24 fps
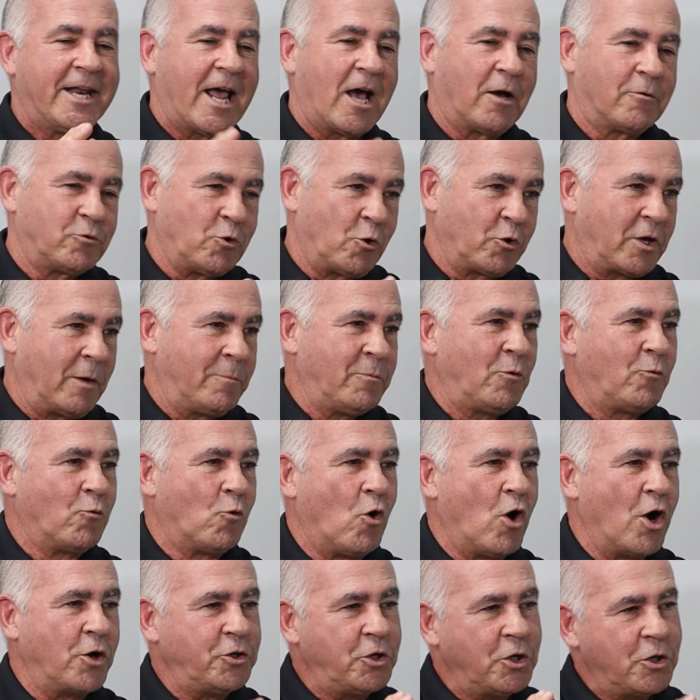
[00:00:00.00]
Now, don't get me
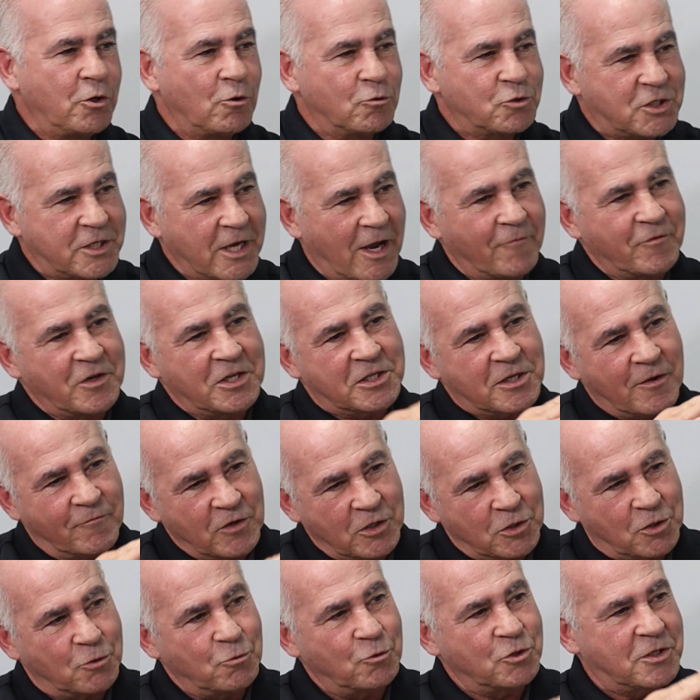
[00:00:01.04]
wrong, you can go 70,
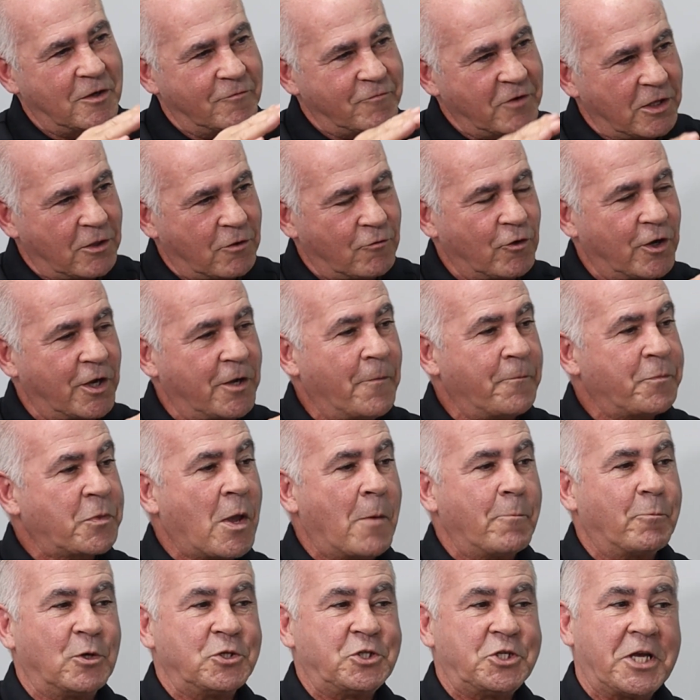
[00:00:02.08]
72, 73,
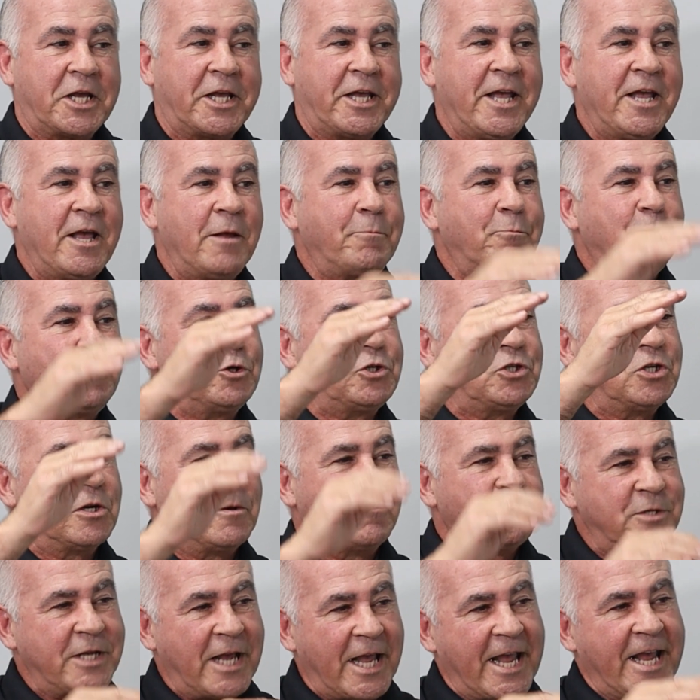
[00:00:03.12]
but you can't push it
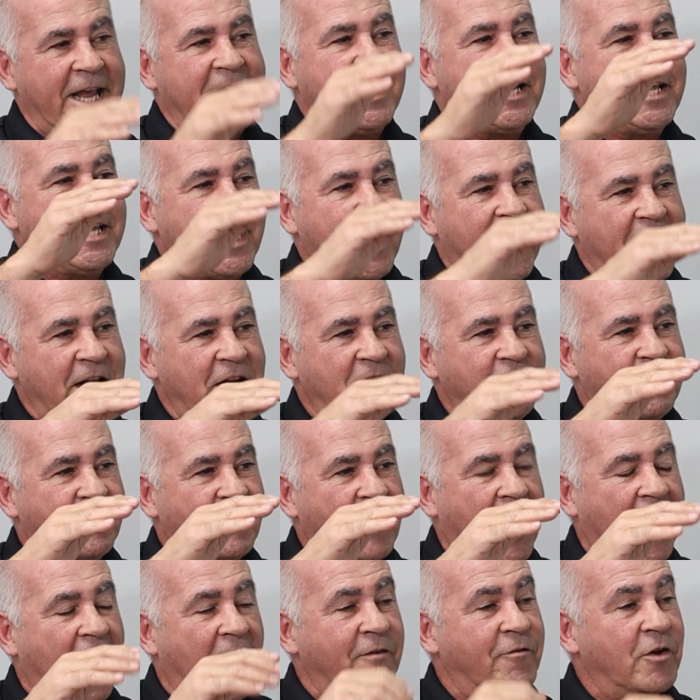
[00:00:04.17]
up to 80,
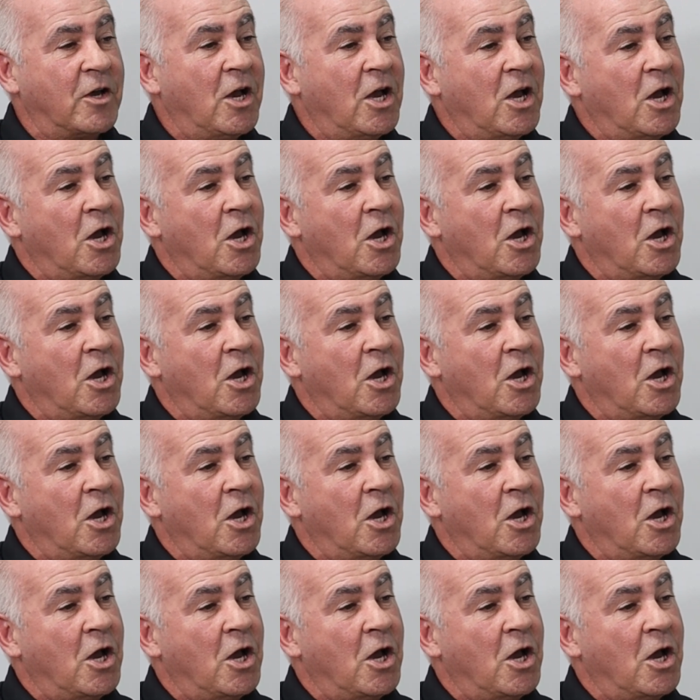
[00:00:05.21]
85,